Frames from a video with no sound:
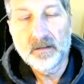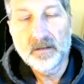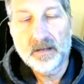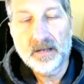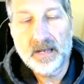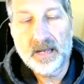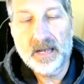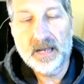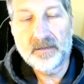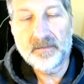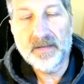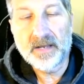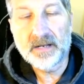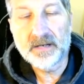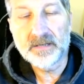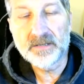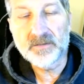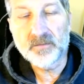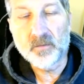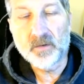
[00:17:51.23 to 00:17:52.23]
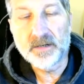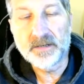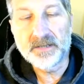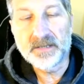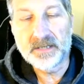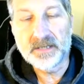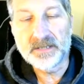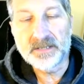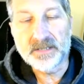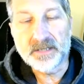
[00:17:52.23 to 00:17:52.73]
And that is
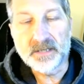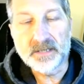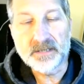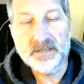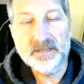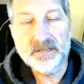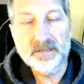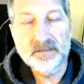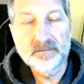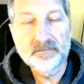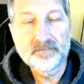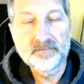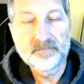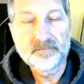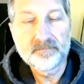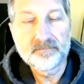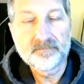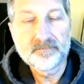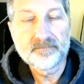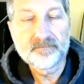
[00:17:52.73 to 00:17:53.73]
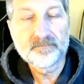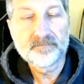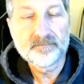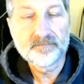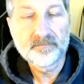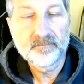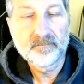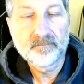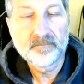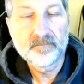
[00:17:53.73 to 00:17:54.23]
1d6
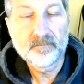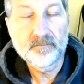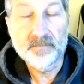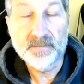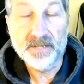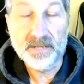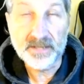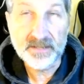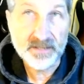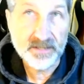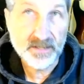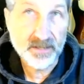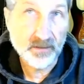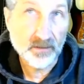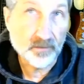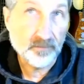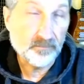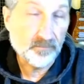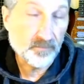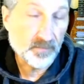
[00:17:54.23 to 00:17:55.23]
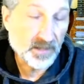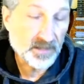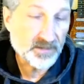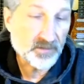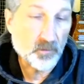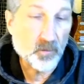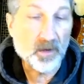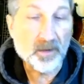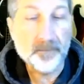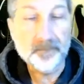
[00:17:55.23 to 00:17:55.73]
plus tier
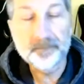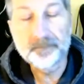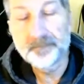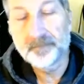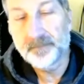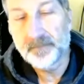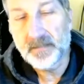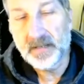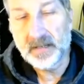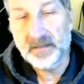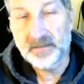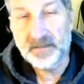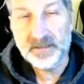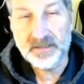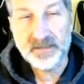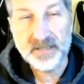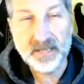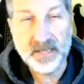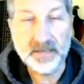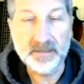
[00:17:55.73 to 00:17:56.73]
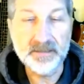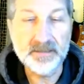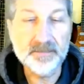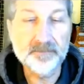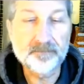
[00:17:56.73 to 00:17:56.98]
plus 1 in this case.